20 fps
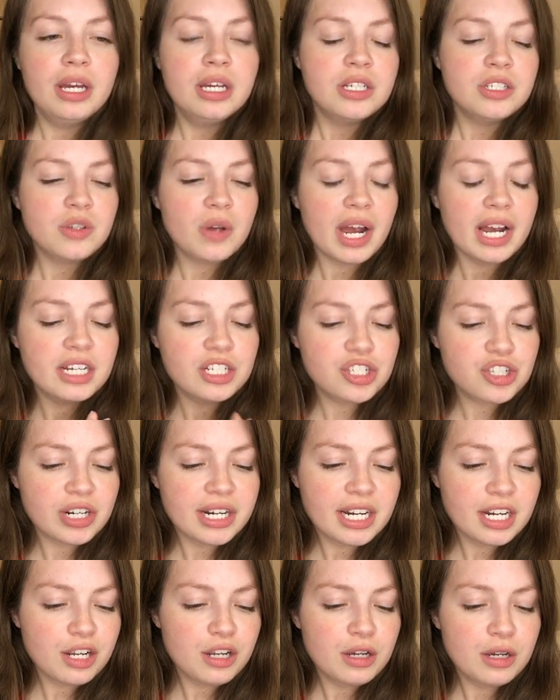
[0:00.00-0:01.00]
So I
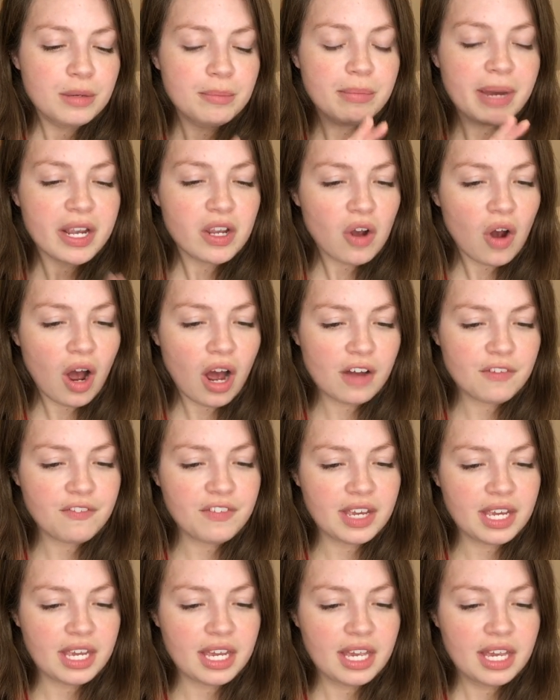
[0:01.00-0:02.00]
drink my
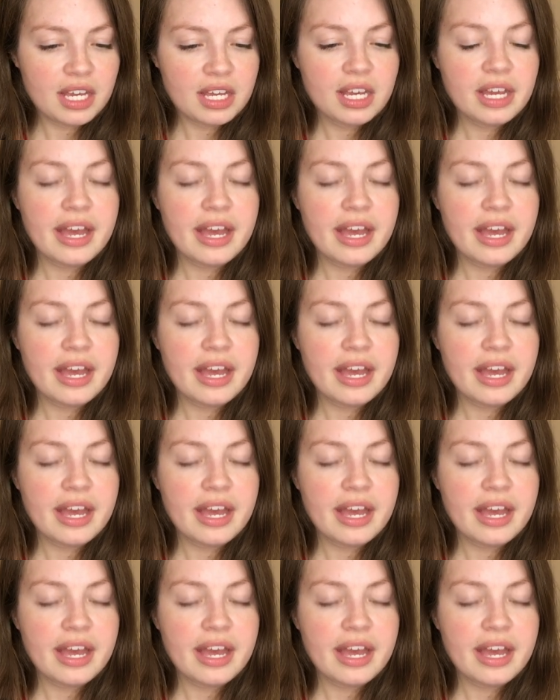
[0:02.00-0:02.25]
coffee